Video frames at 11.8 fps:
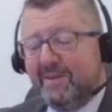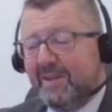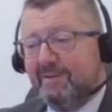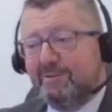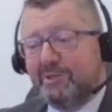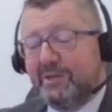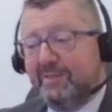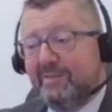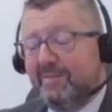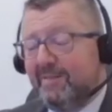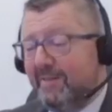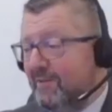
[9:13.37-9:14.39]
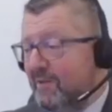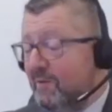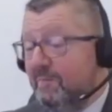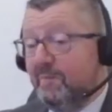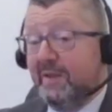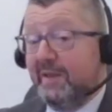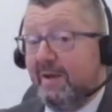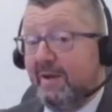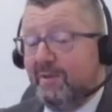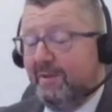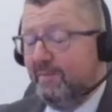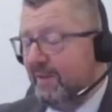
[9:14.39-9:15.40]
cow sheds. You wouldn't put a cow
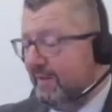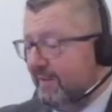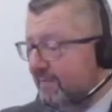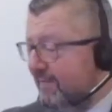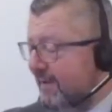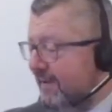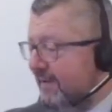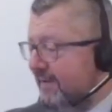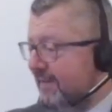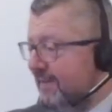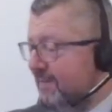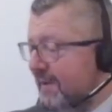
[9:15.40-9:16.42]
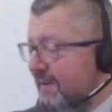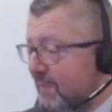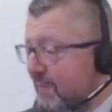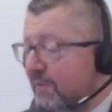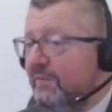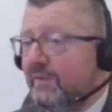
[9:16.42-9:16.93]
in them. It's not to mind, but